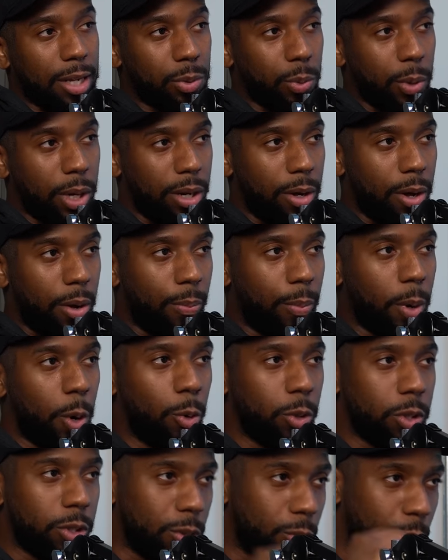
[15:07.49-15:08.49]
that's where the
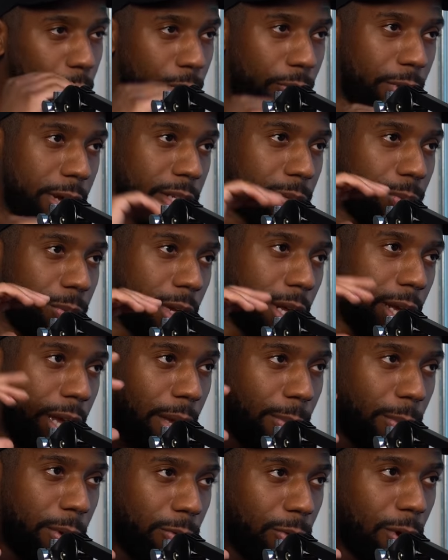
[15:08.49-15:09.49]
emotional investment
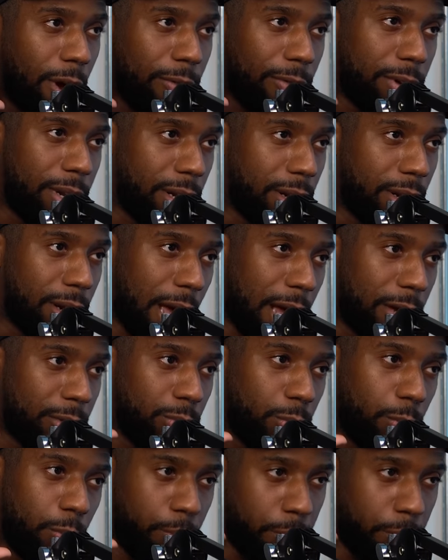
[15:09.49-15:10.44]
came in, rather than the actual